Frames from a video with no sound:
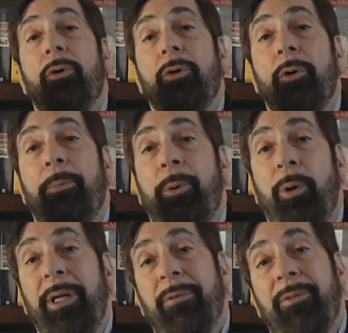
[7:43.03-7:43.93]
The
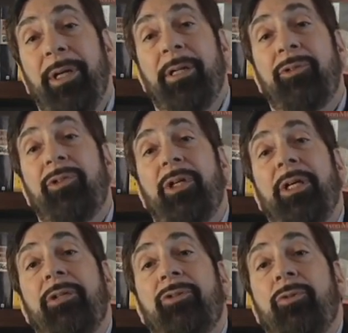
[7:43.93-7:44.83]
point of this
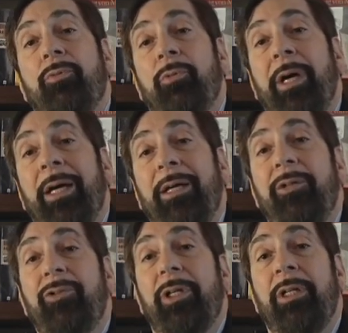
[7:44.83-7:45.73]
is to
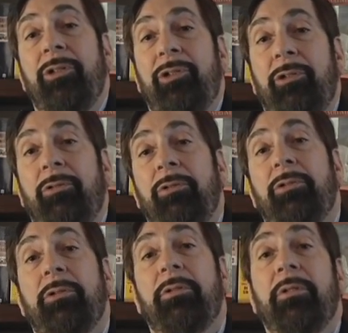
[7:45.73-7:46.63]
raise issues